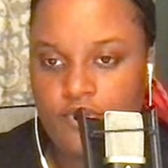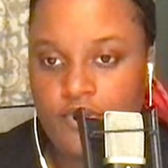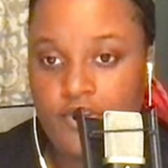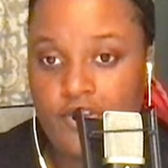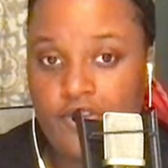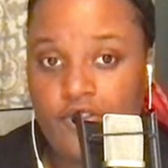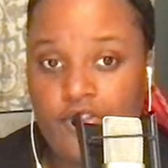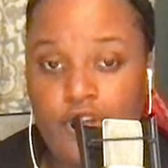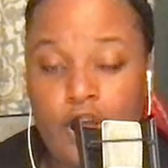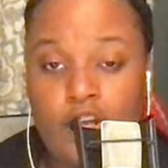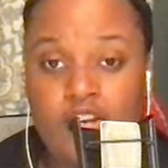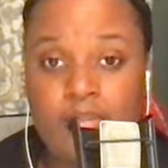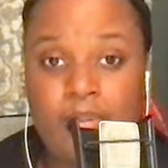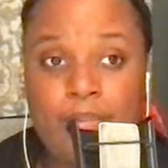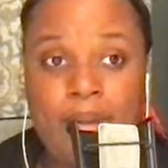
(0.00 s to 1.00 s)
It is the time
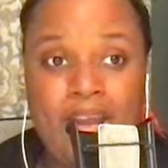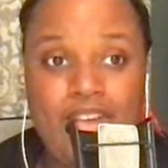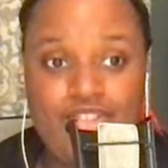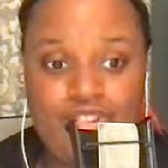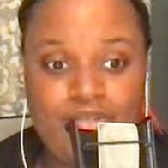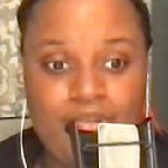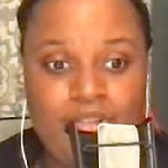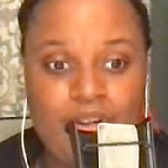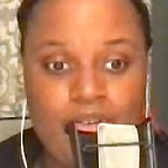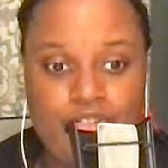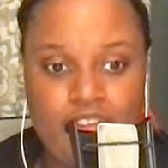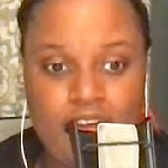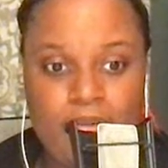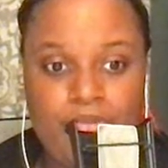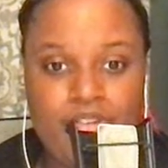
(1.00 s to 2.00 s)
to be patient with
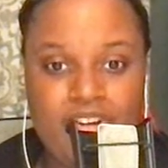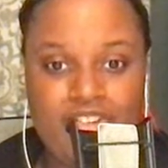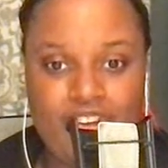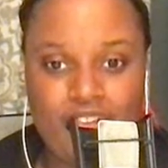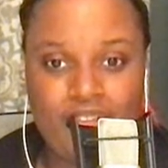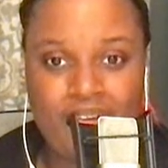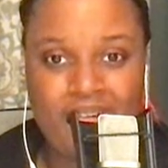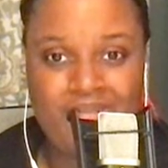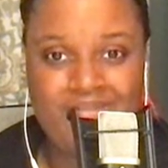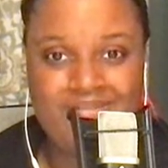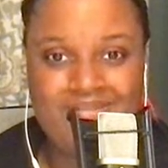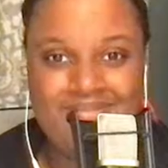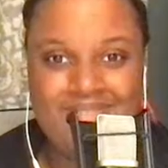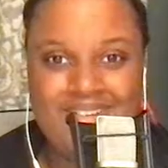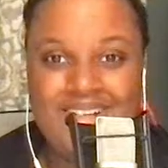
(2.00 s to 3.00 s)
ourselves and each other.
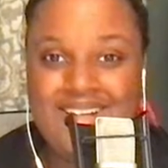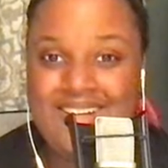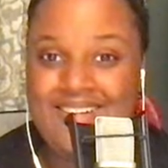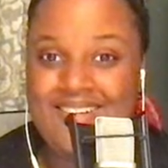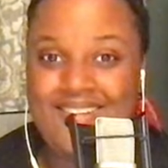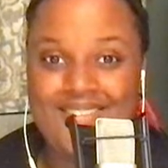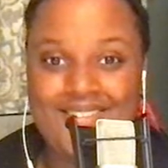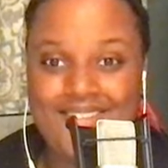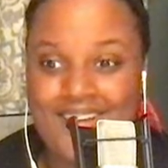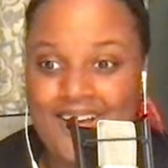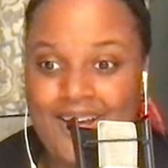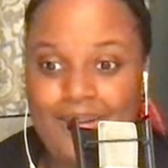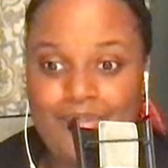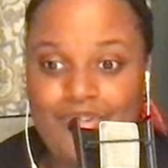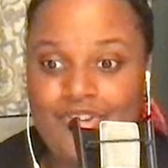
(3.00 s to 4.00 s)
It is the
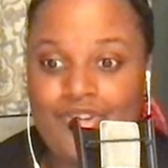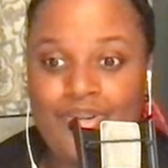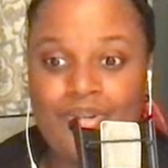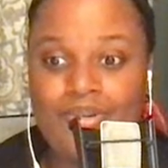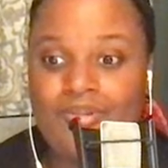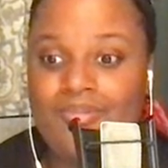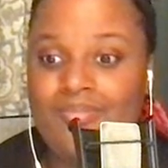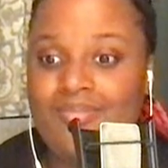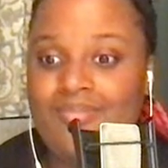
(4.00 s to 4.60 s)
time to